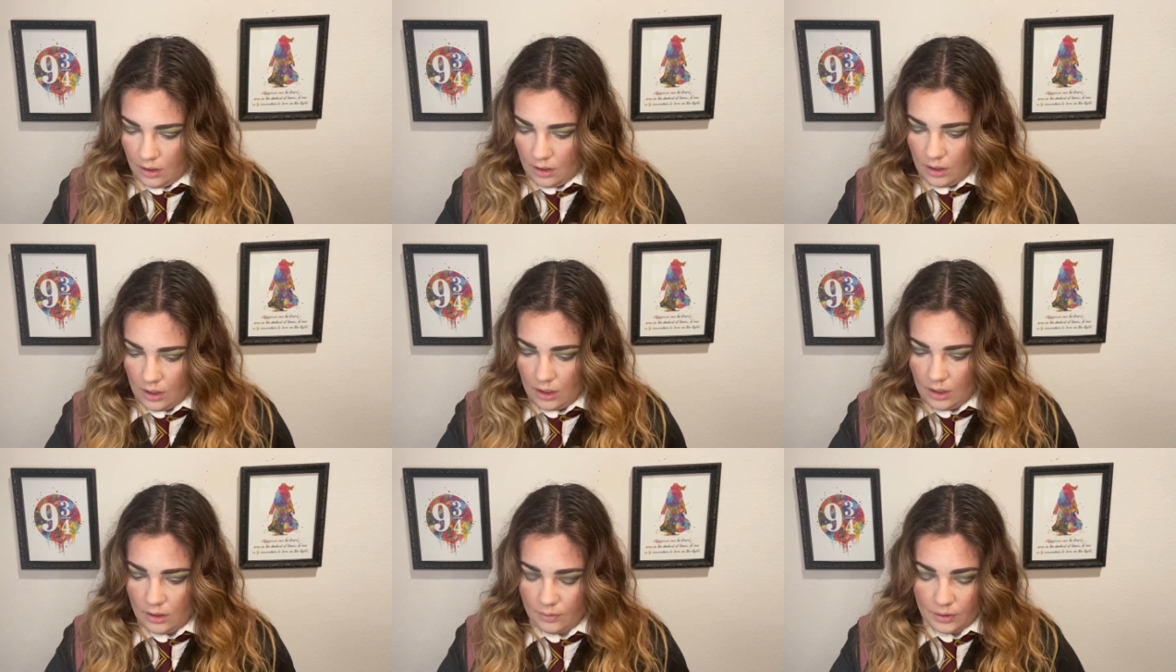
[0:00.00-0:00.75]
And
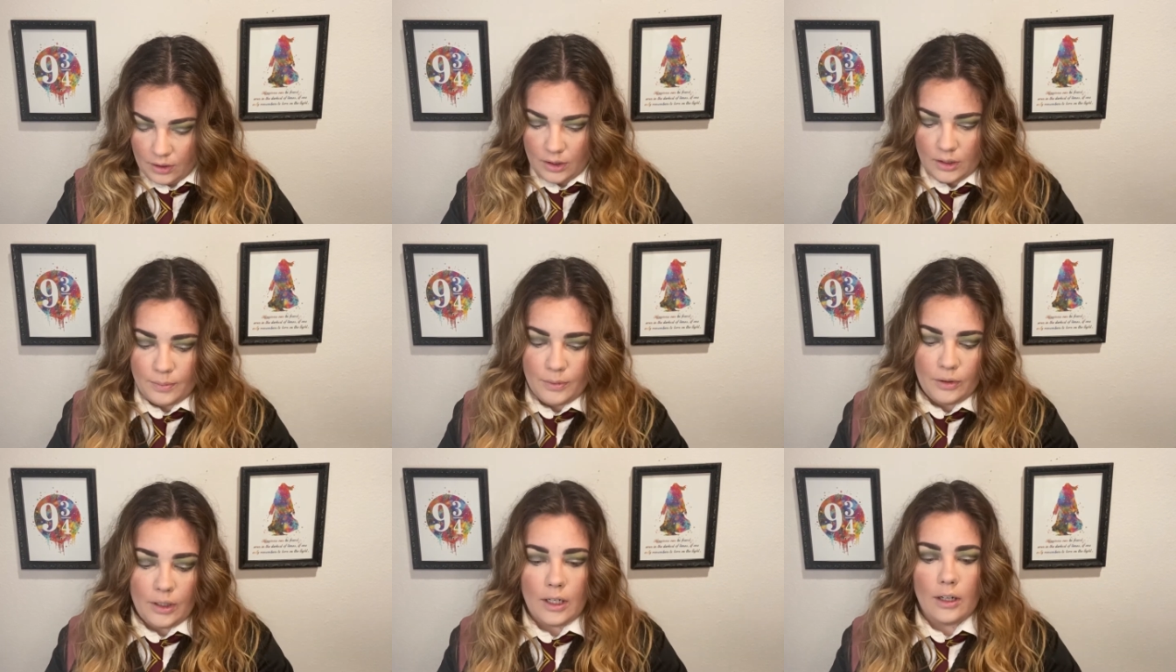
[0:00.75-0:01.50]
then I'm gonna
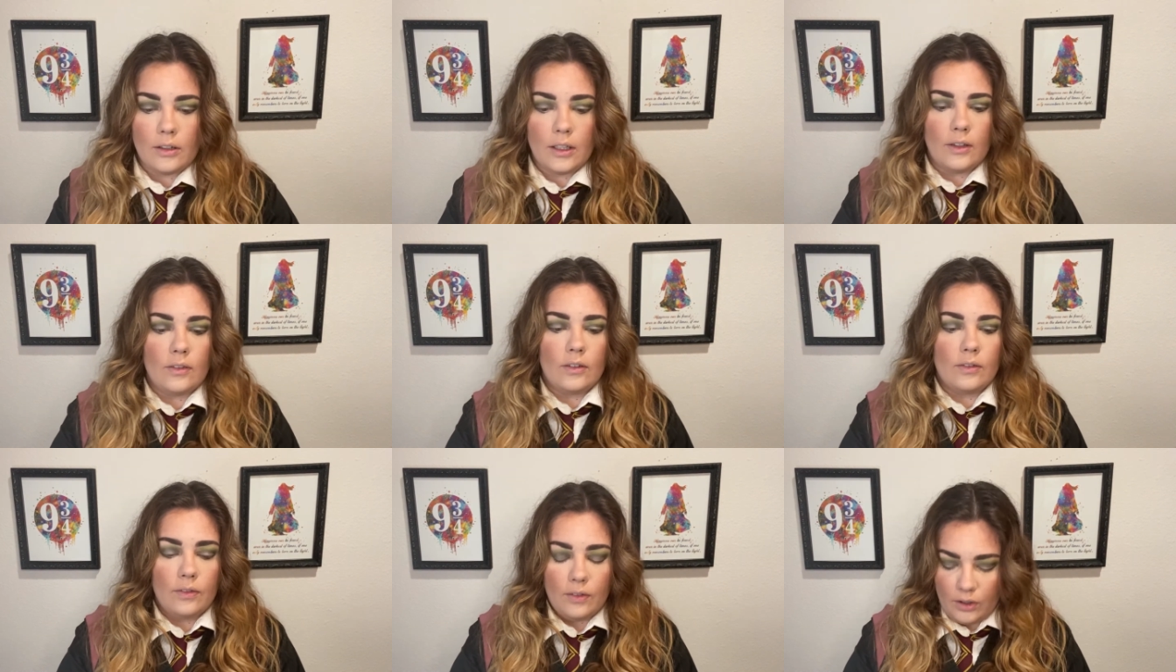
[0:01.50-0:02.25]
smoke it out even
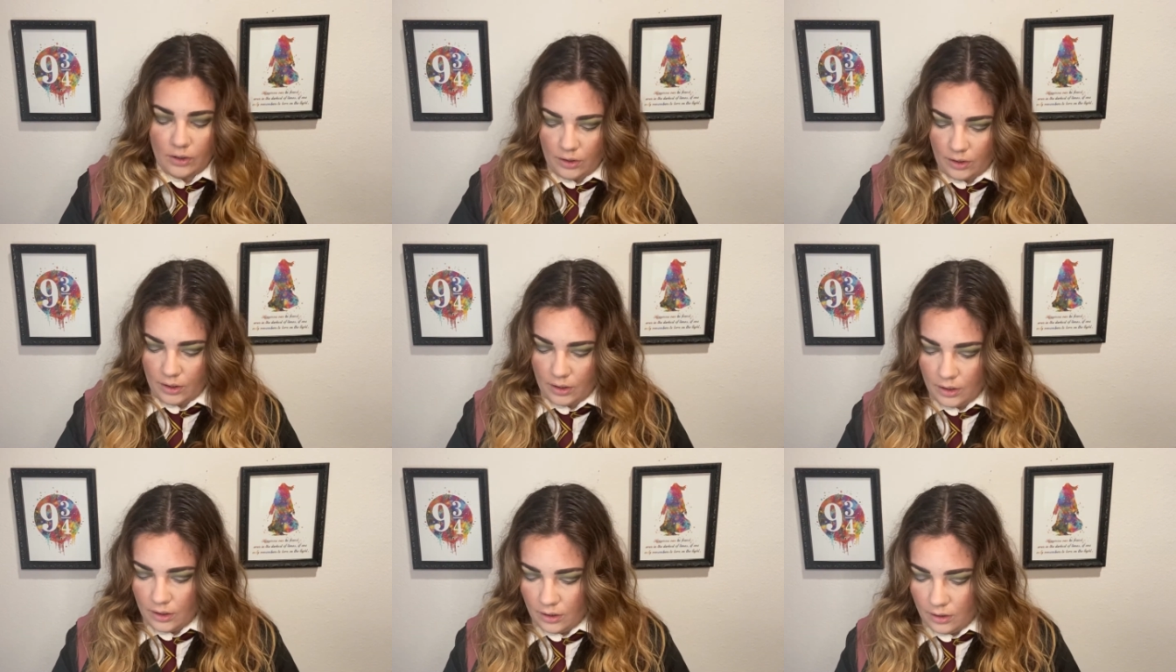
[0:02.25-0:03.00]

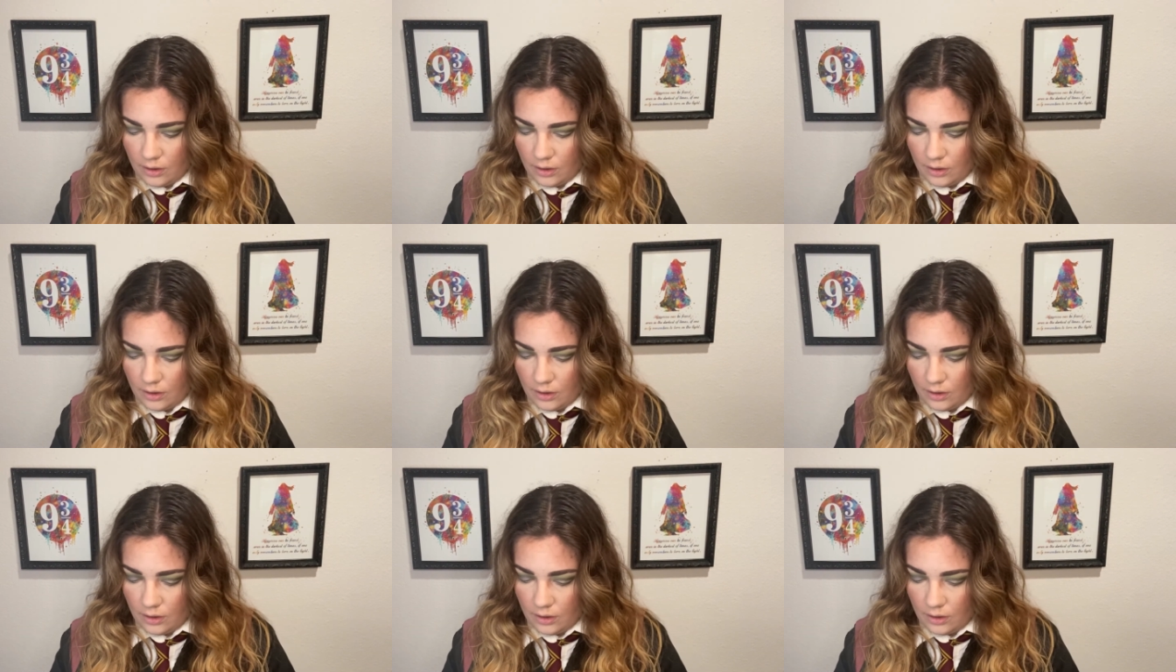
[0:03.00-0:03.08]
further